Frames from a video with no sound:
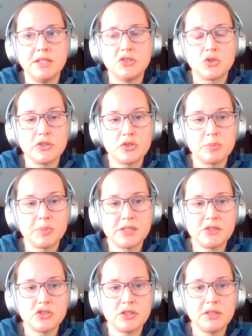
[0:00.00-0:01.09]
the treasurer
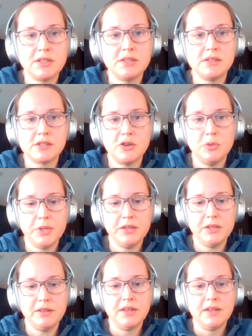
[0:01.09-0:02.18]
position is
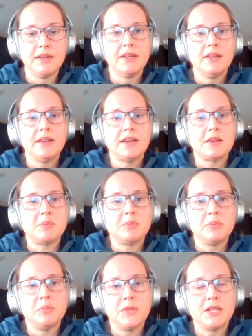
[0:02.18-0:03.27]
open.
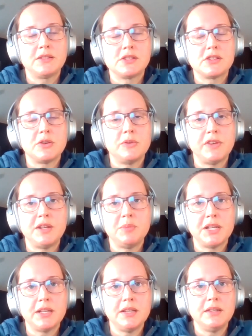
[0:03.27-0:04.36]
And so if
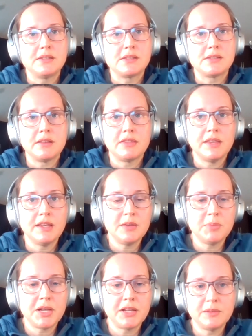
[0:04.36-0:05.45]
anybody is thinking
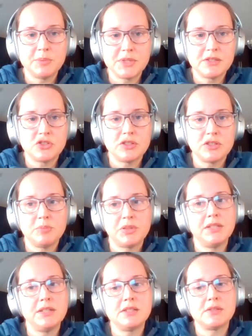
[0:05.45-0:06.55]
about the position,
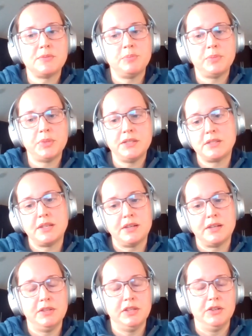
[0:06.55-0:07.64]
please,
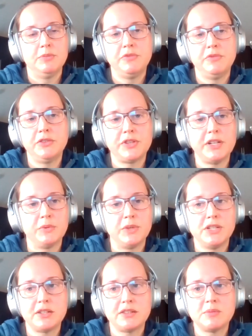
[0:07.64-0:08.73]
feel free to
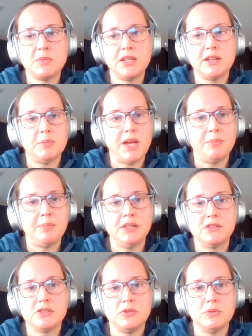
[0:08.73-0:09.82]
reach out to me, and I'm happy
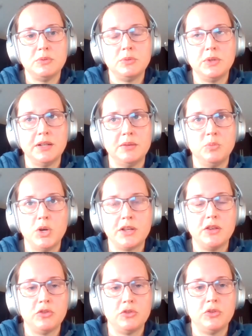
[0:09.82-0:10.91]
to walk
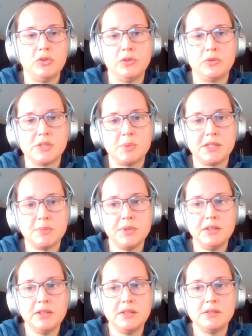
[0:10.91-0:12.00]
you through the
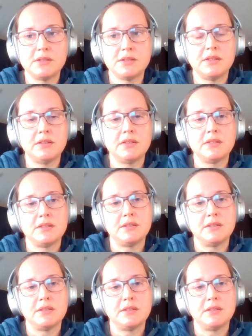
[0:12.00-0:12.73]
responsibilities and